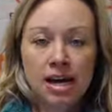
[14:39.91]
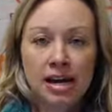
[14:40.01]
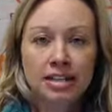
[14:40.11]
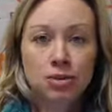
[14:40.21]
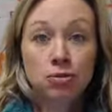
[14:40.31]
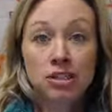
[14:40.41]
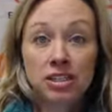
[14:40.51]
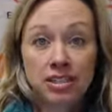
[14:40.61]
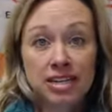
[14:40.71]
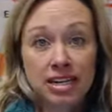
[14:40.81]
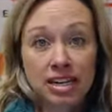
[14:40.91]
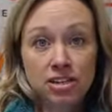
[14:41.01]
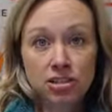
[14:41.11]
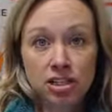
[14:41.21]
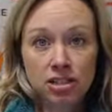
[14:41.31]
as a real estate
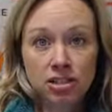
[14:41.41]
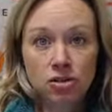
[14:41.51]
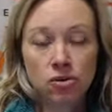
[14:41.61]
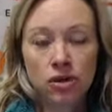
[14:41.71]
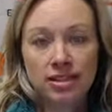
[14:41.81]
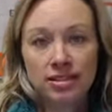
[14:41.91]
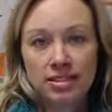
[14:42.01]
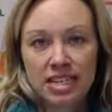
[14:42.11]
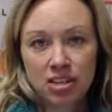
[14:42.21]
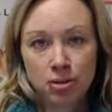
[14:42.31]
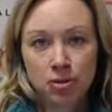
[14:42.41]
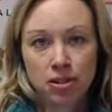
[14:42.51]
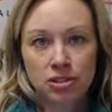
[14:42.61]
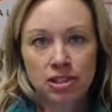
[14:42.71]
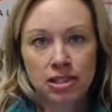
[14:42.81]
agent or as a
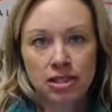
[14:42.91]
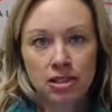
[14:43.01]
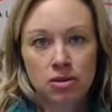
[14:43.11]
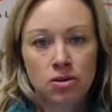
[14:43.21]
salesperson,